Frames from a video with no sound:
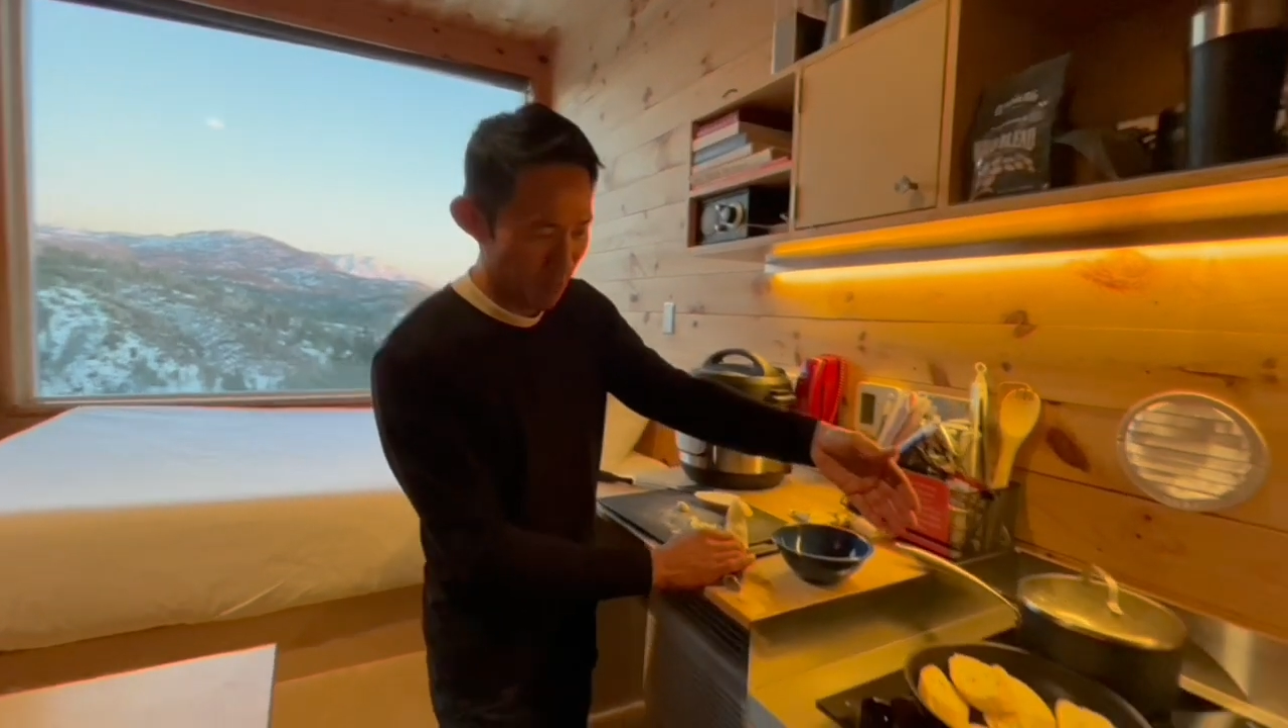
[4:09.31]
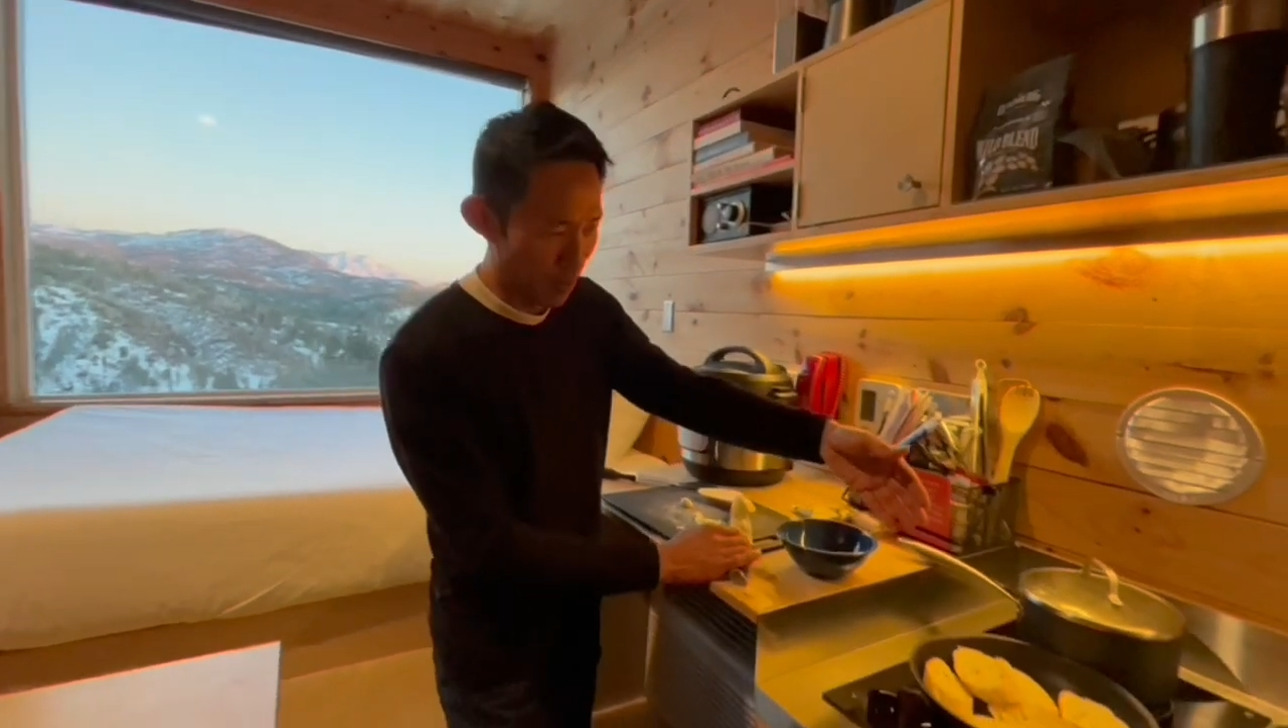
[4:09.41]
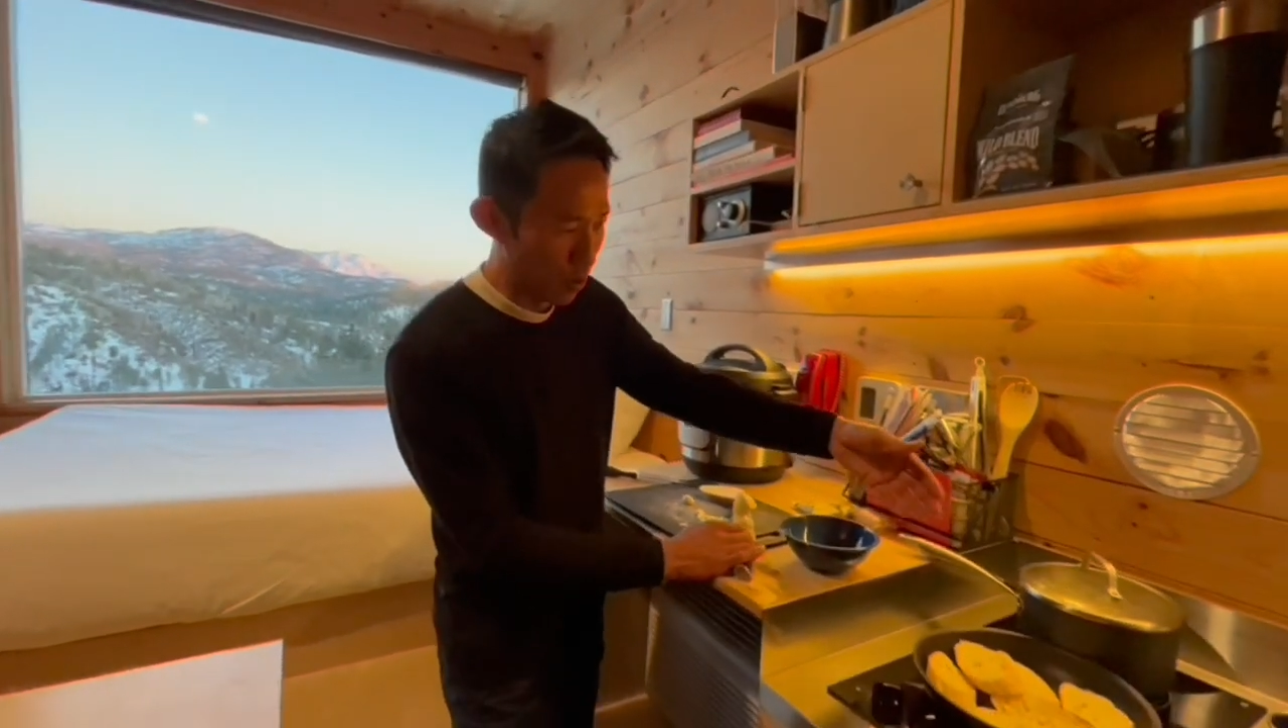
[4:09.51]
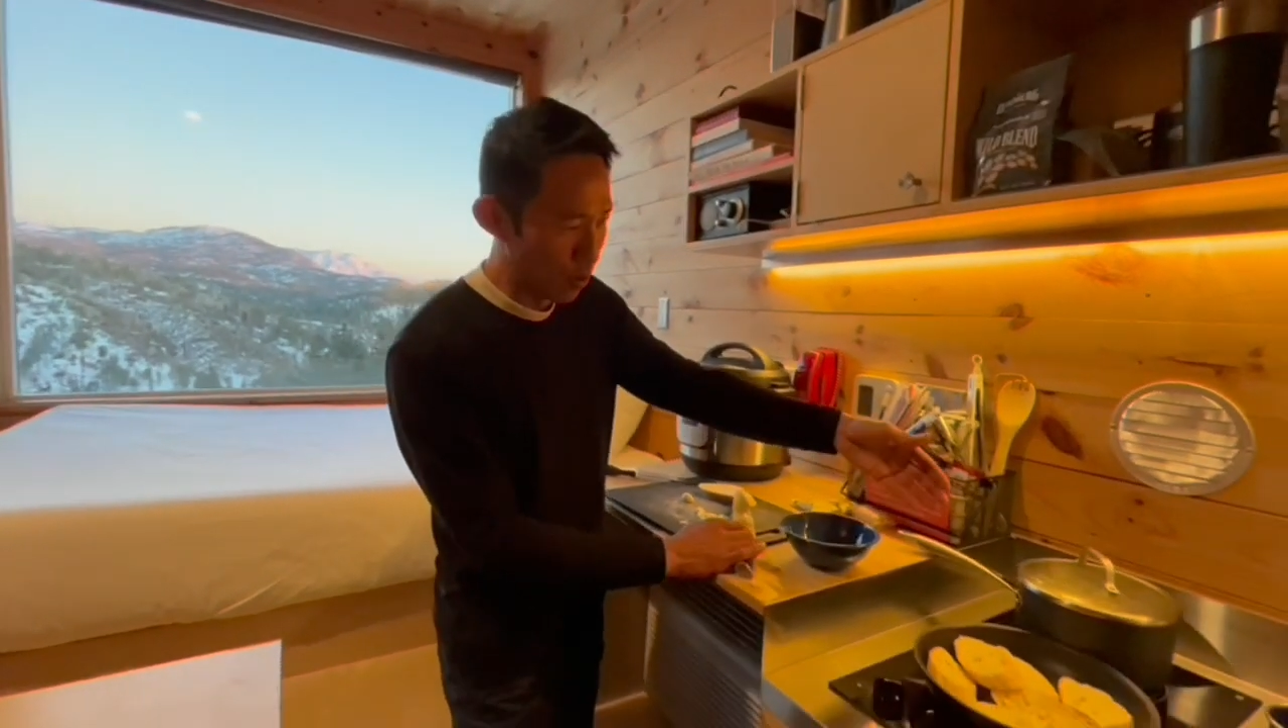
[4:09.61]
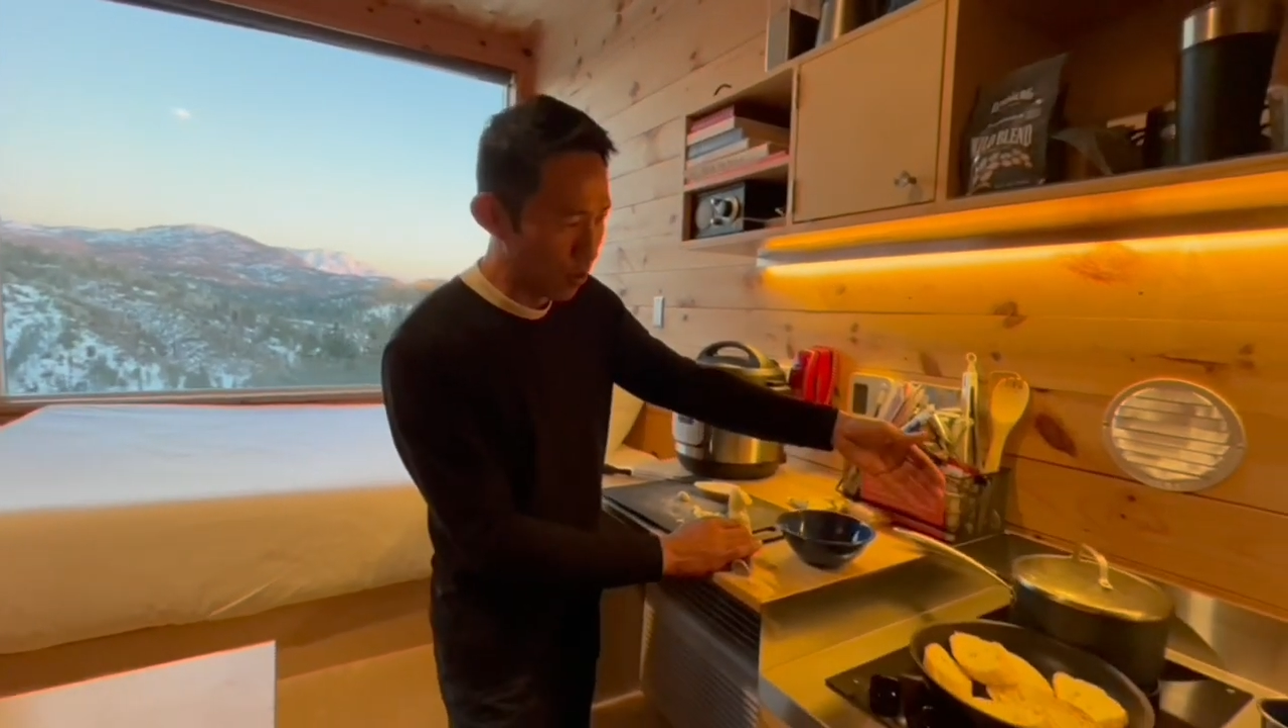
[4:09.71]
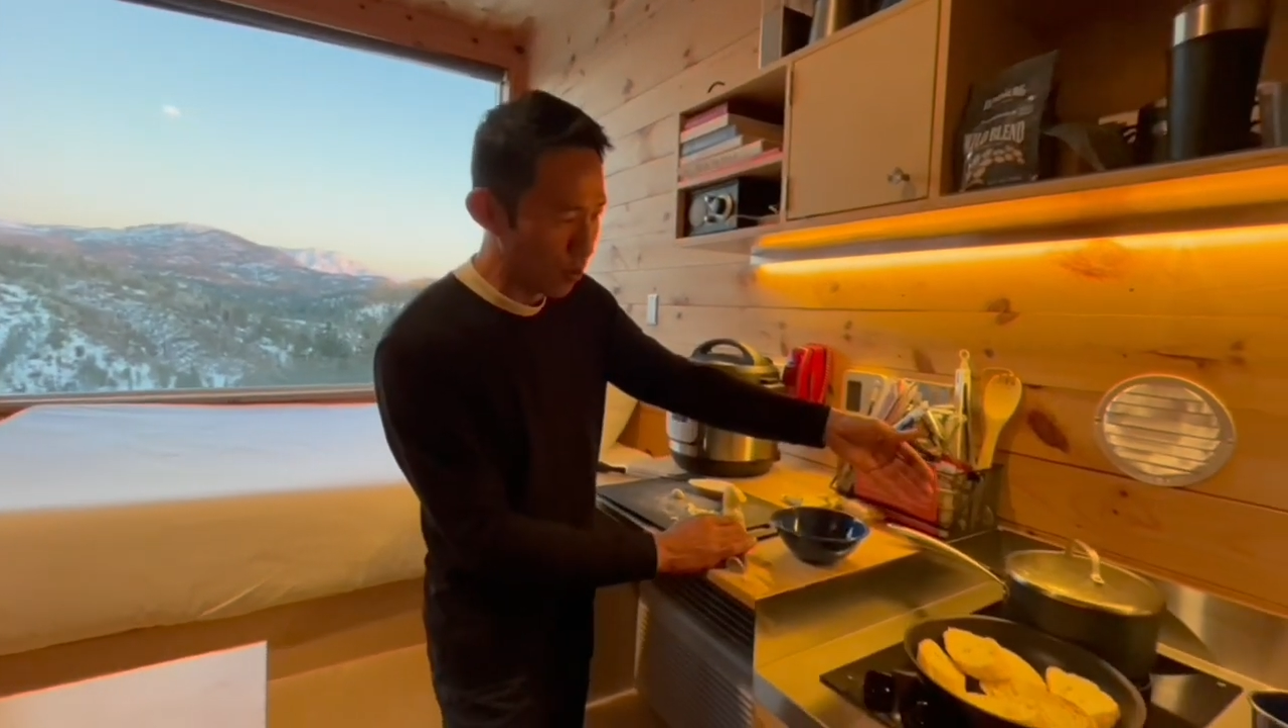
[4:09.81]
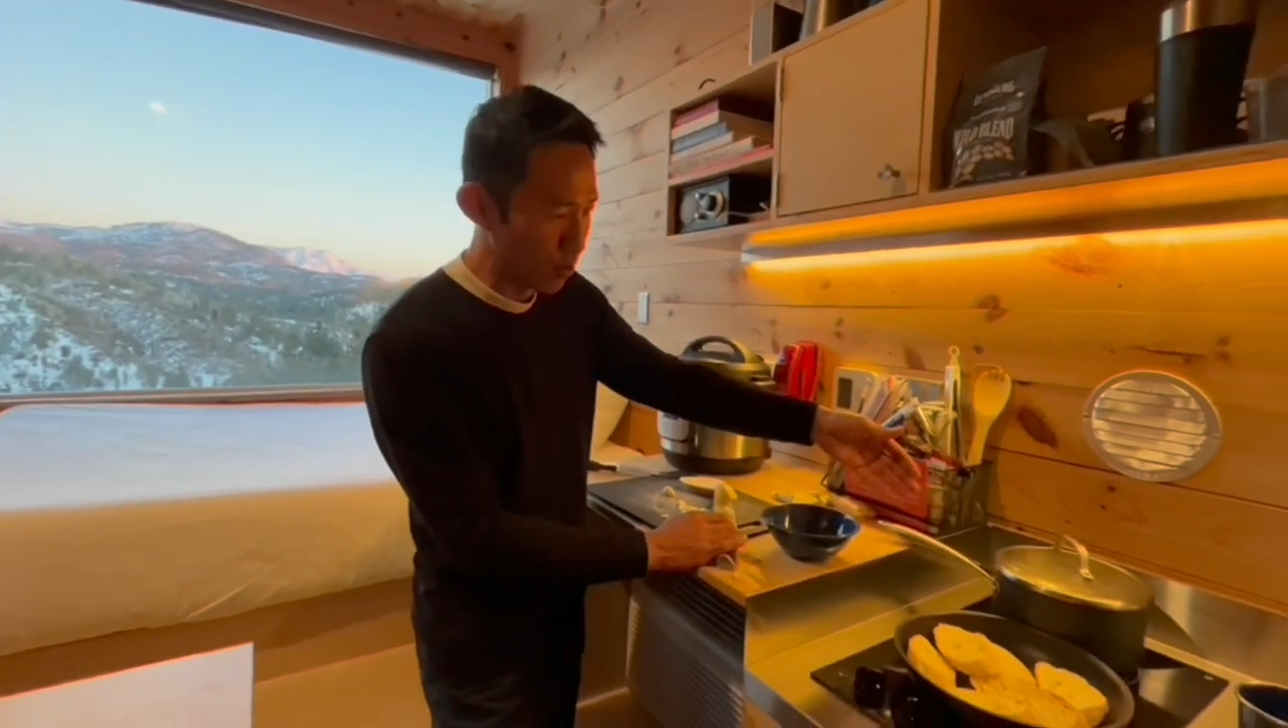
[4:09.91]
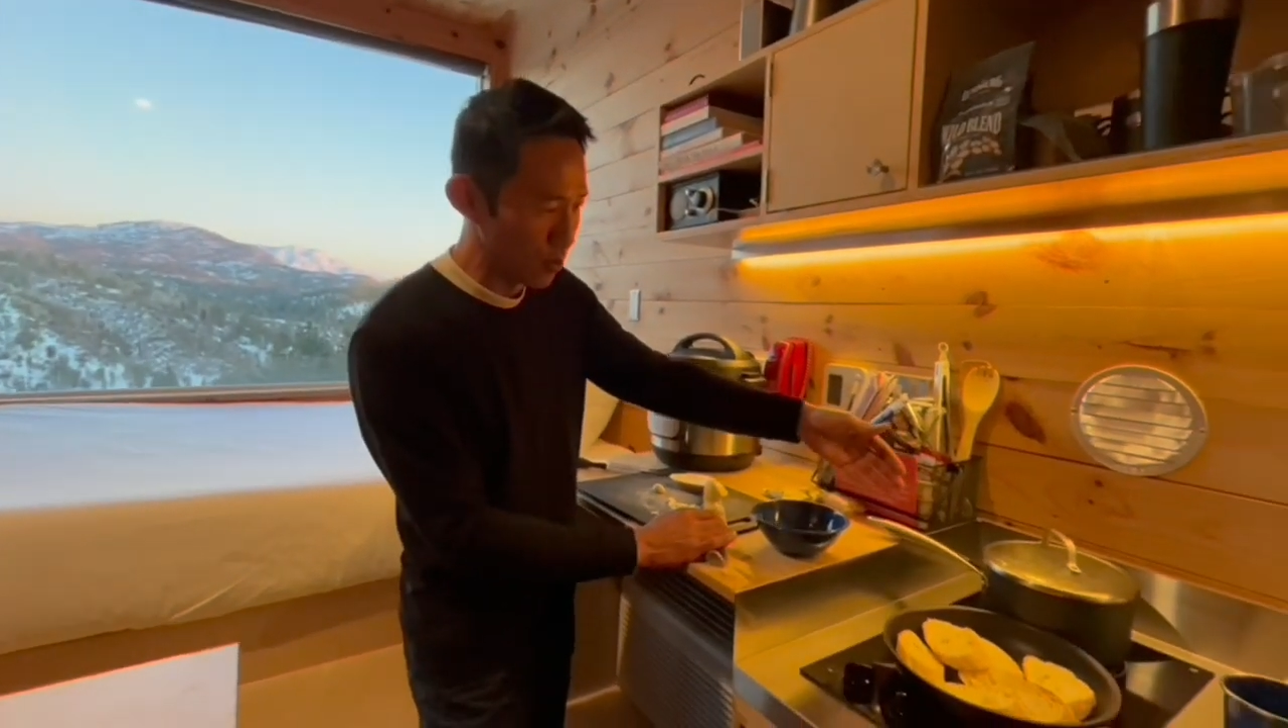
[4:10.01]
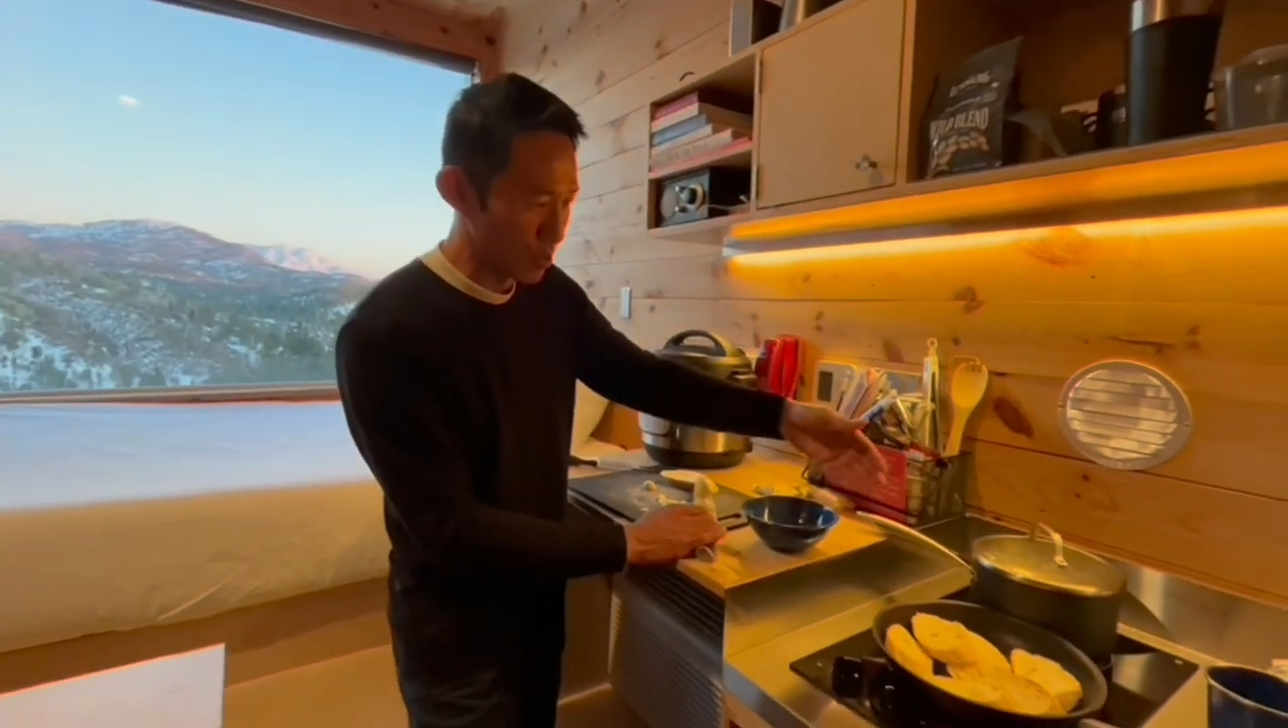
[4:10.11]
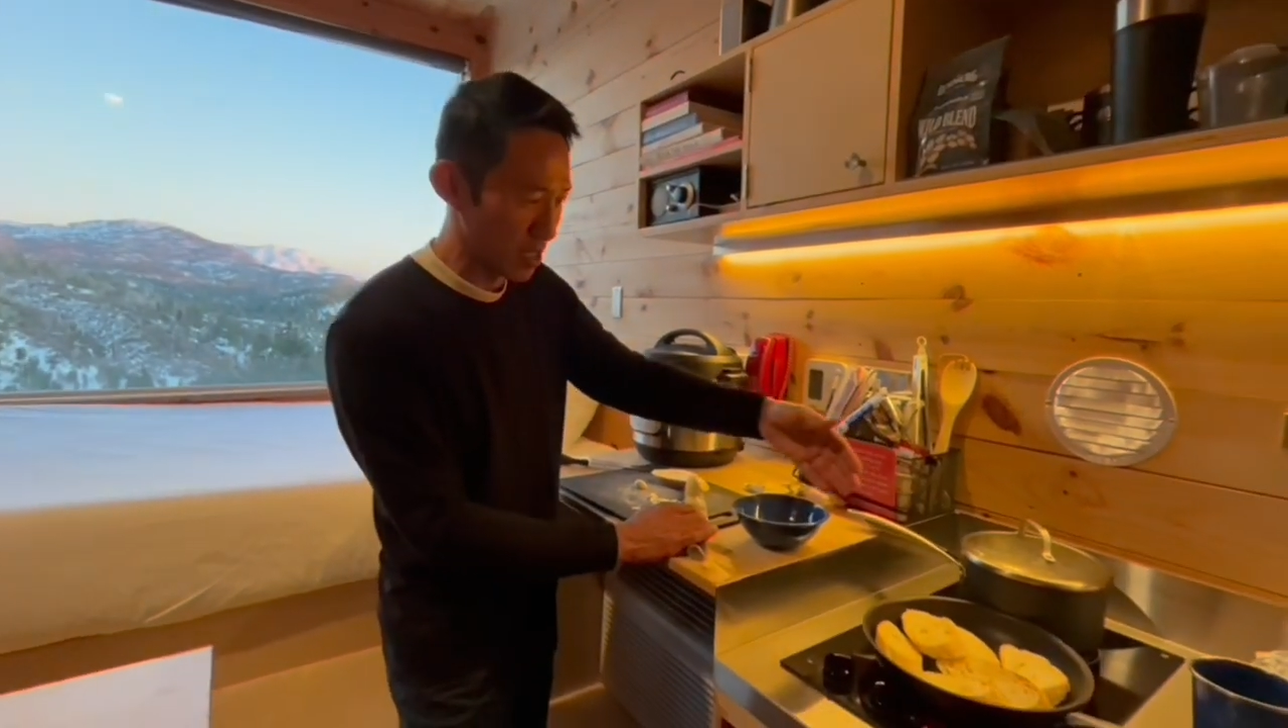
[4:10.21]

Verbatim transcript: bowls,